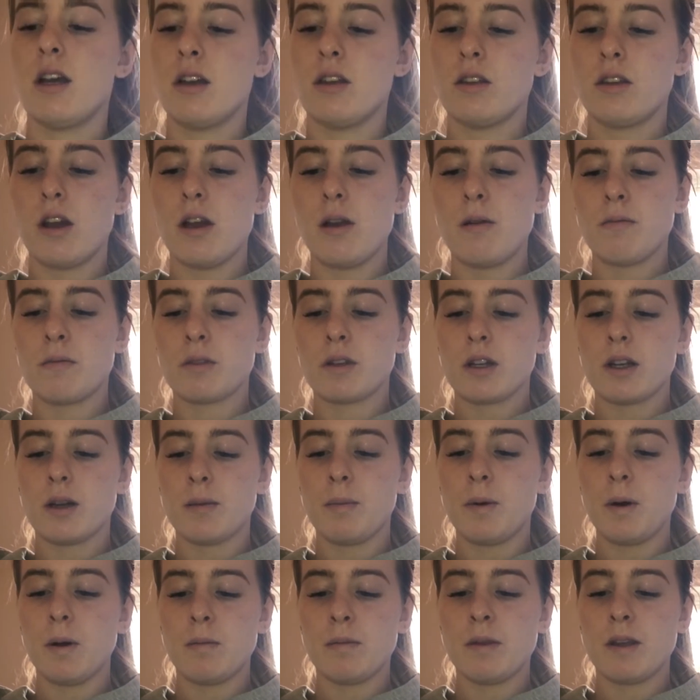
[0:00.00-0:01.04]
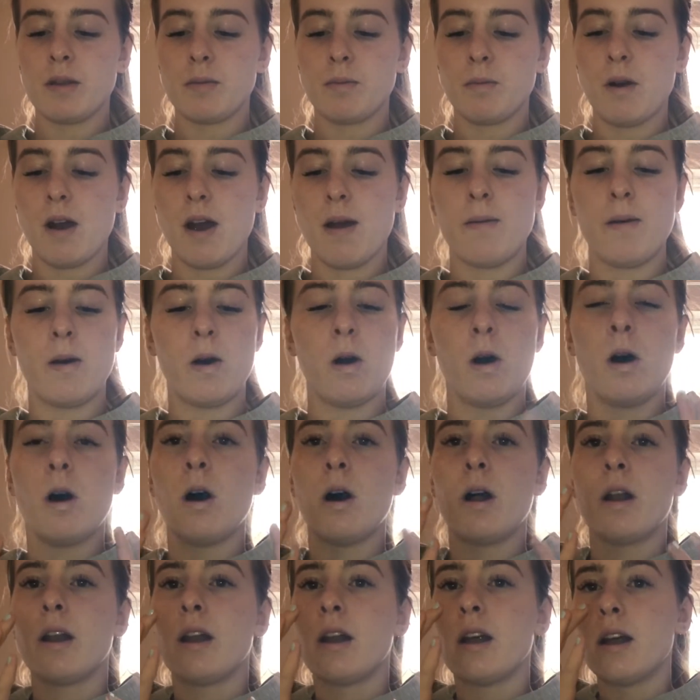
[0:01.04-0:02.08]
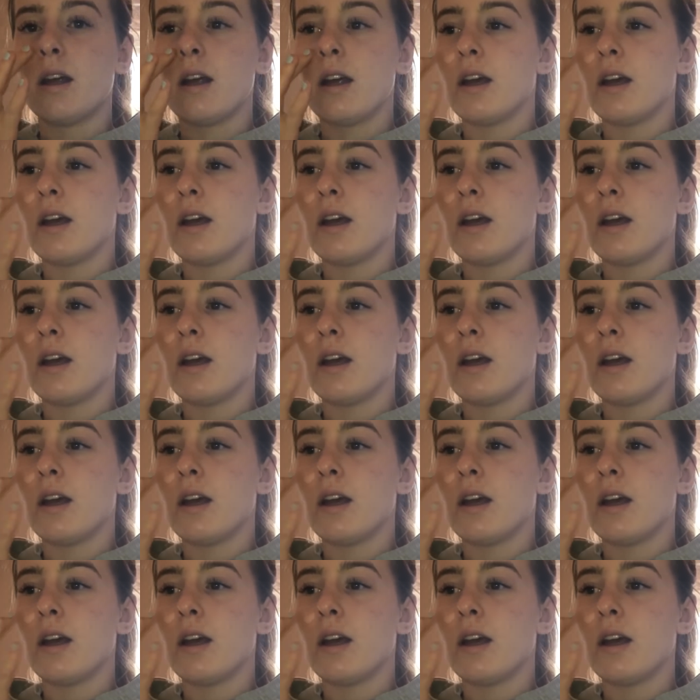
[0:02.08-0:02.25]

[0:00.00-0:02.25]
So I'm just going to pop this primer on.